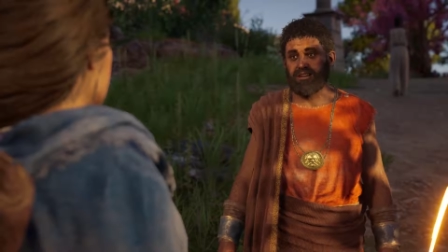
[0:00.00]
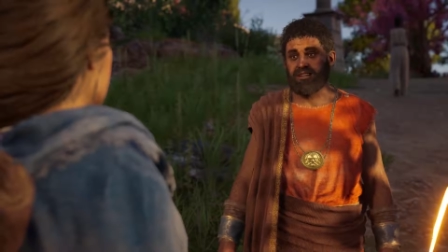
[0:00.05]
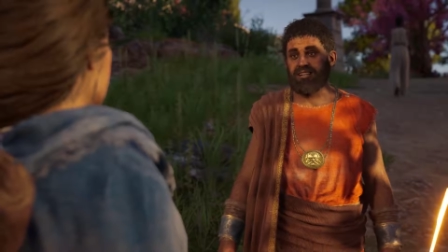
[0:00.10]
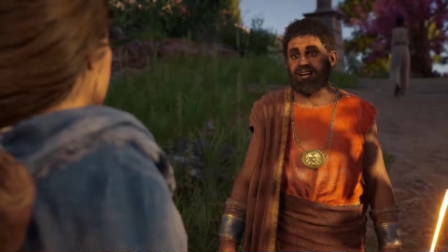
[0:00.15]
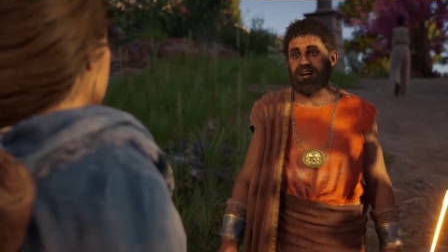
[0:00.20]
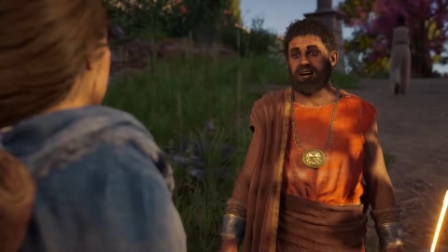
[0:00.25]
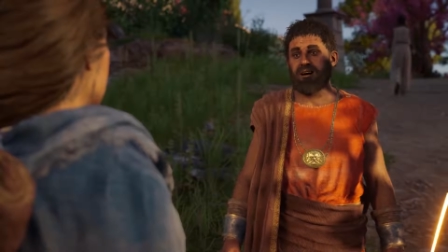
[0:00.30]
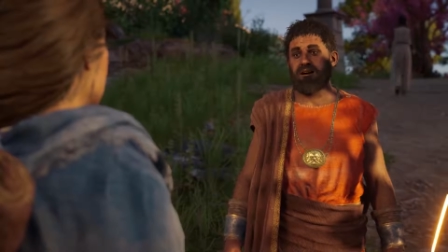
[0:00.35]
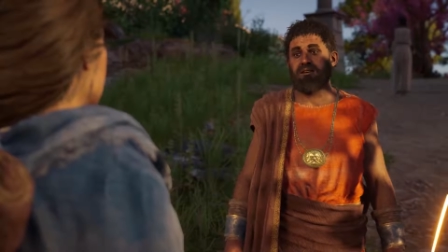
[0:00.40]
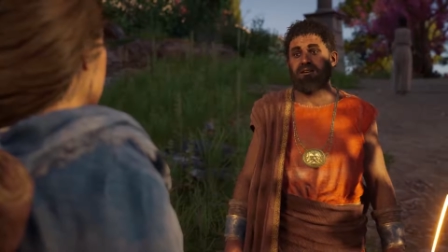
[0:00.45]
but
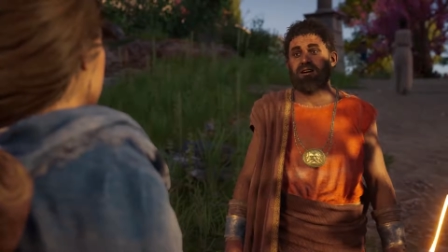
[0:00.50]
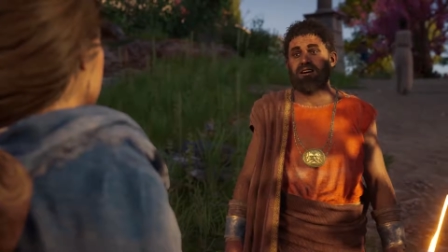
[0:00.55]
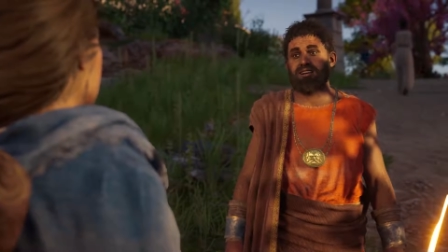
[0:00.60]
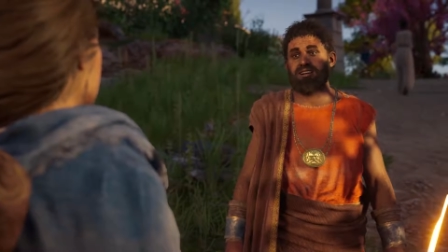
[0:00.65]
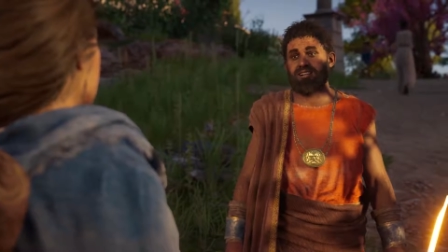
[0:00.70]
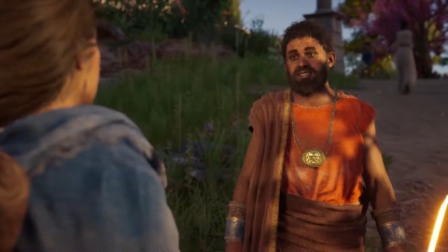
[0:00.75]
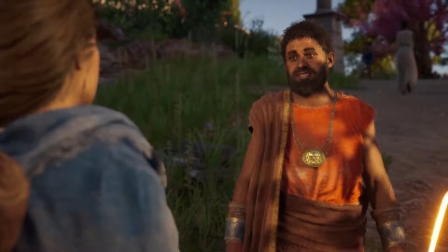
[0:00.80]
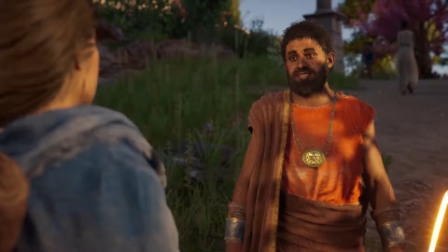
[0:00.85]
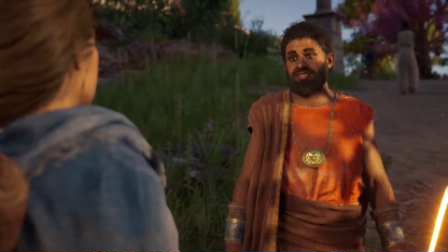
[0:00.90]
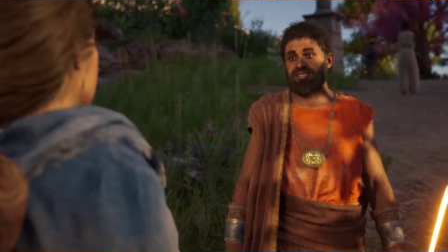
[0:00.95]
they
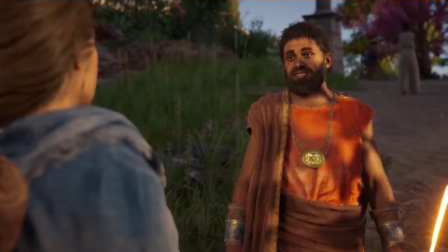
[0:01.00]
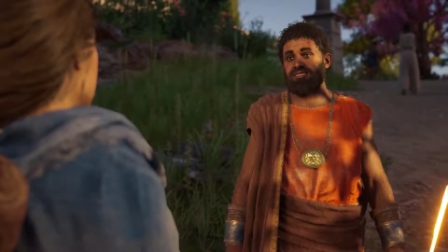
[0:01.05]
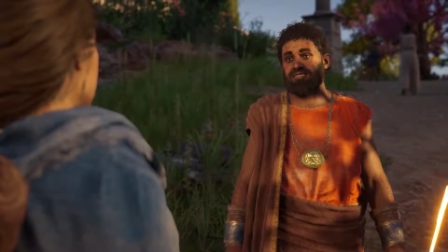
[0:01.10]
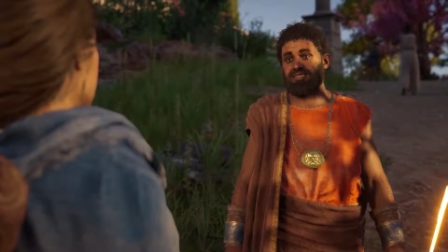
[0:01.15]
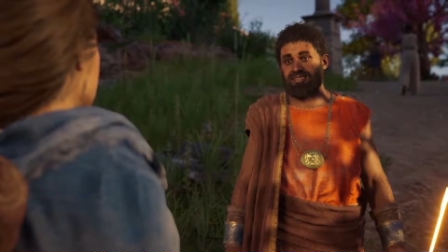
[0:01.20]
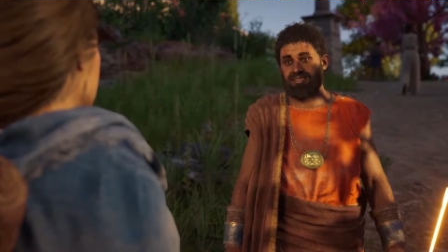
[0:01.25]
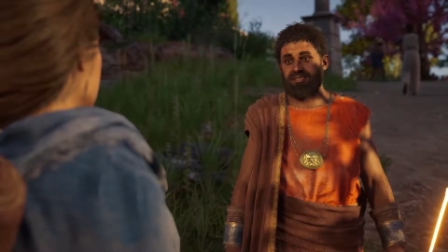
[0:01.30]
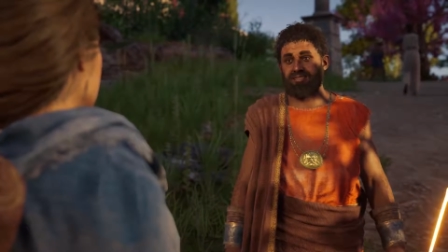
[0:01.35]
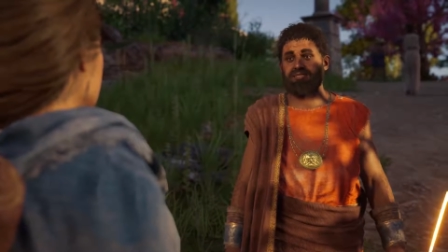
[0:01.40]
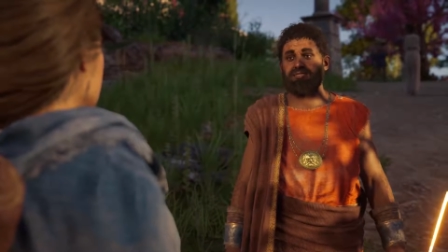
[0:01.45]
often ended in
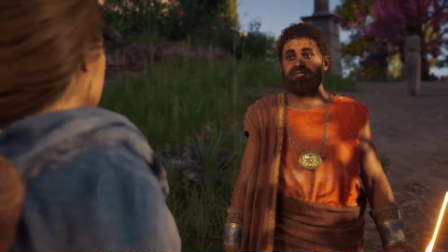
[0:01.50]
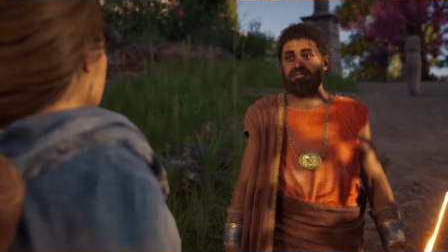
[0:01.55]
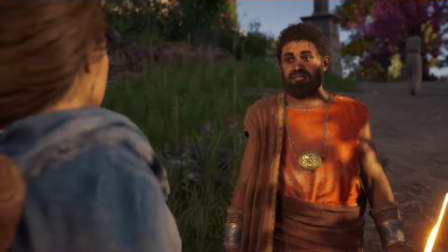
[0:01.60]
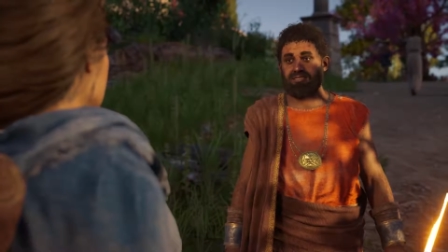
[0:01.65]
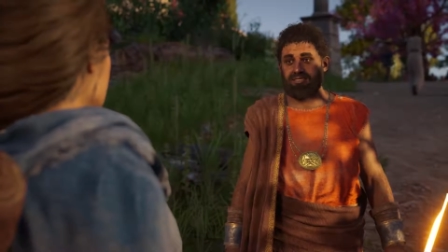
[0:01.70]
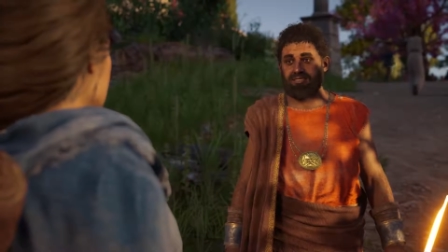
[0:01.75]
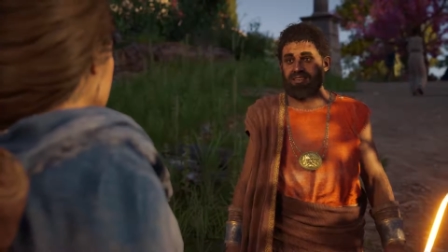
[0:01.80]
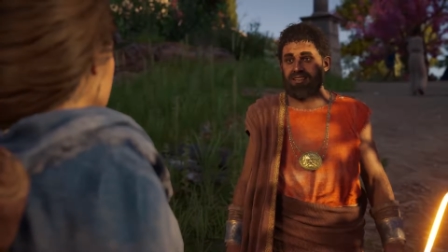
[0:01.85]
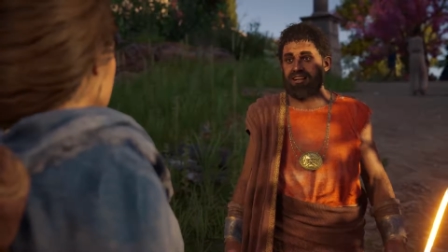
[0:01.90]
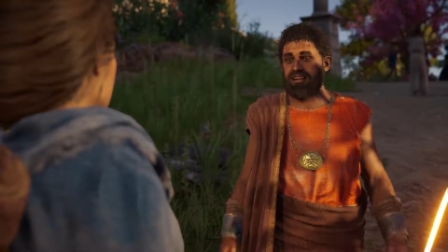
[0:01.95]
tears,
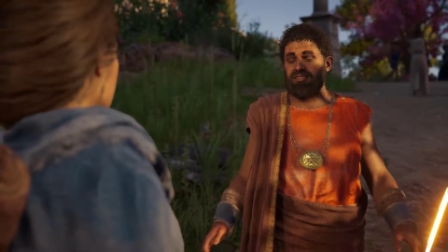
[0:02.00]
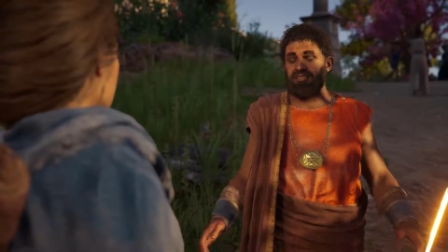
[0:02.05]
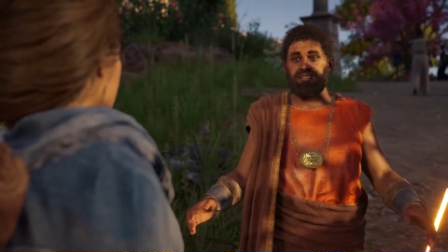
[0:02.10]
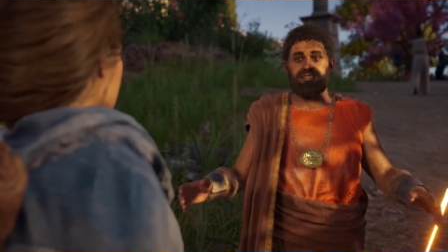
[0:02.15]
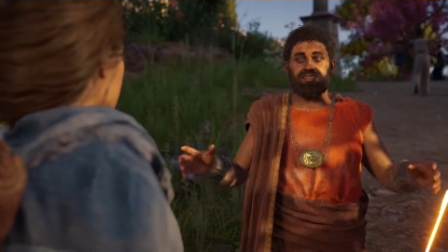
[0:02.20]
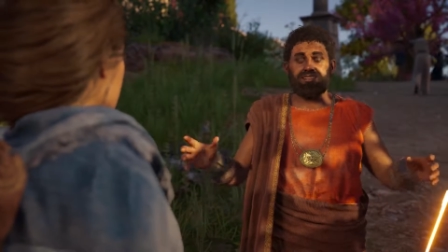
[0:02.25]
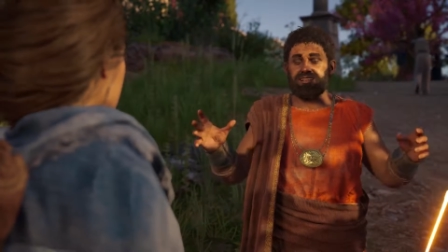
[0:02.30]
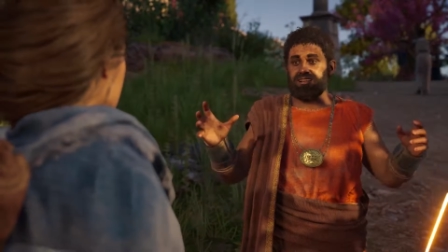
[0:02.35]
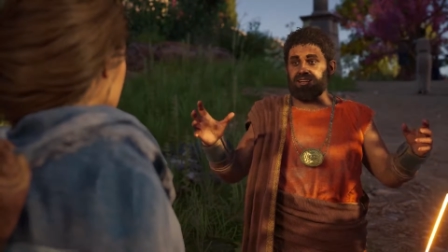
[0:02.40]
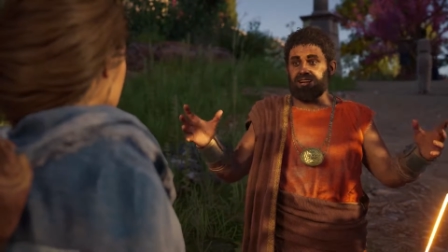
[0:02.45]

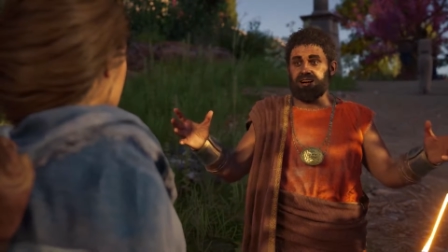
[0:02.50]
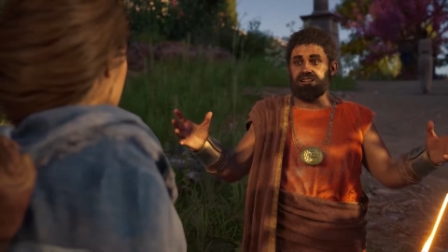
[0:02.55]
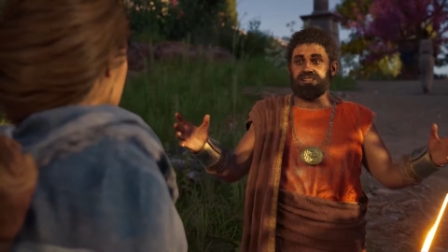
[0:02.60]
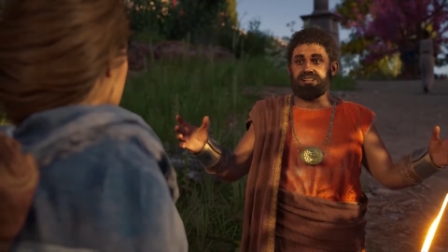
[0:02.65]
tragedy,